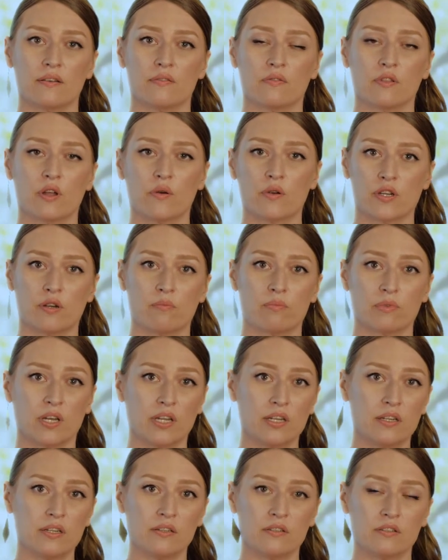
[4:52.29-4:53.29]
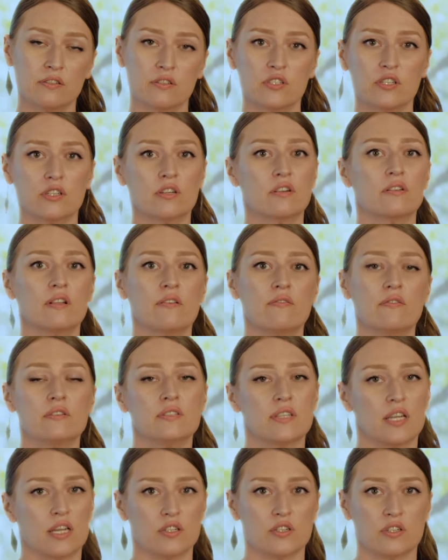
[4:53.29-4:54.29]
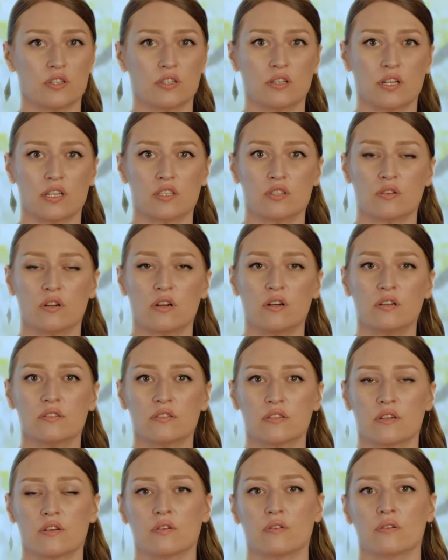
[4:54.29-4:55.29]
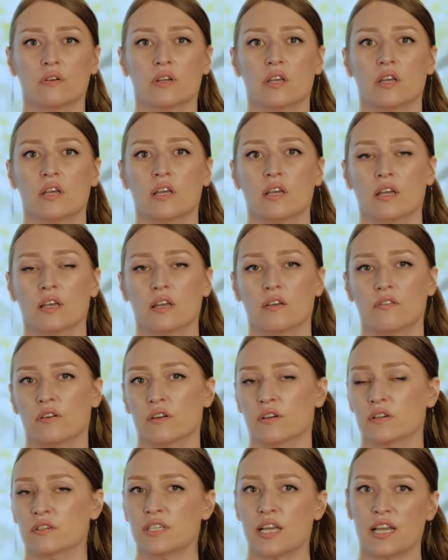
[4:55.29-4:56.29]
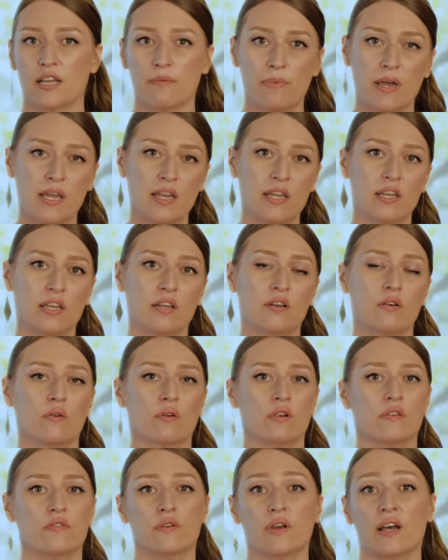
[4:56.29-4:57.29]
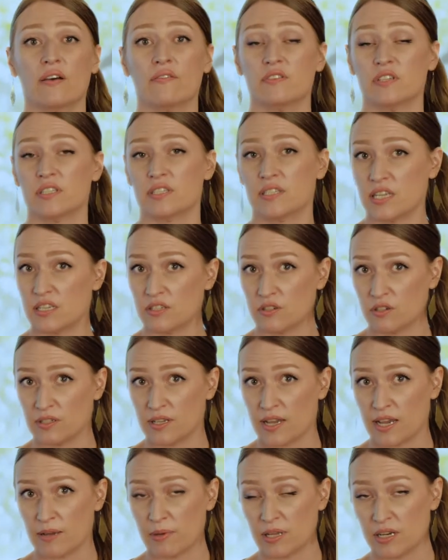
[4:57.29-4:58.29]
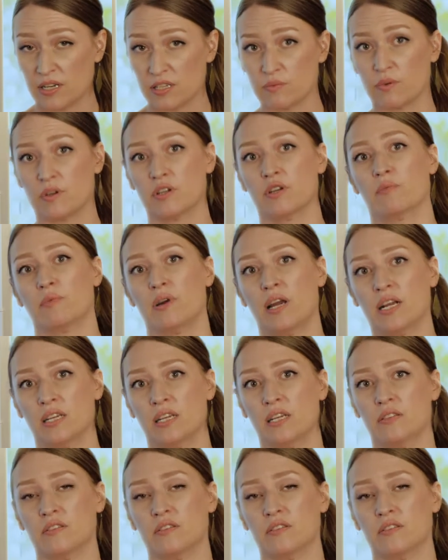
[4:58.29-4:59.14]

lower your blood sugar levels and your cholesterol. So if you're diabetic or if you have gestational diabetes while you're pregnant,